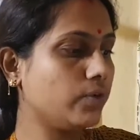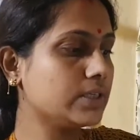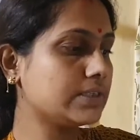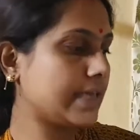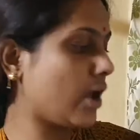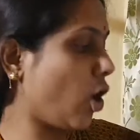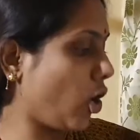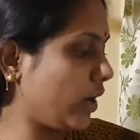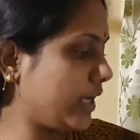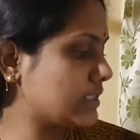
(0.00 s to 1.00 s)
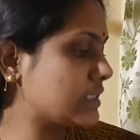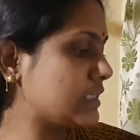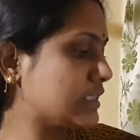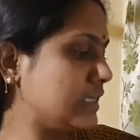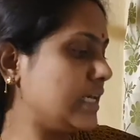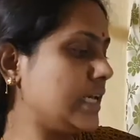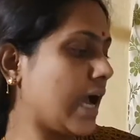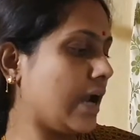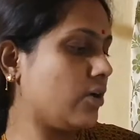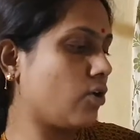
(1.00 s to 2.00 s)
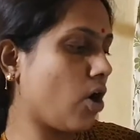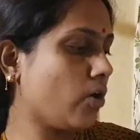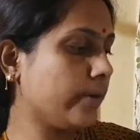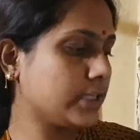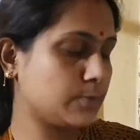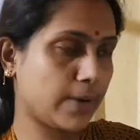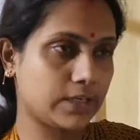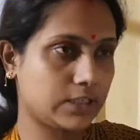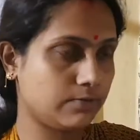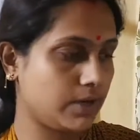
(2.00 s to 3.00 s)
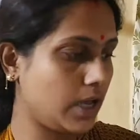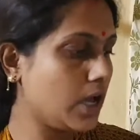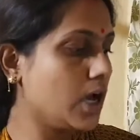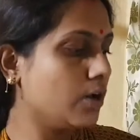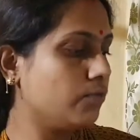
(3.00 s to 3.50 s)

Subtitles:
we say honest, knee and wrong respectively.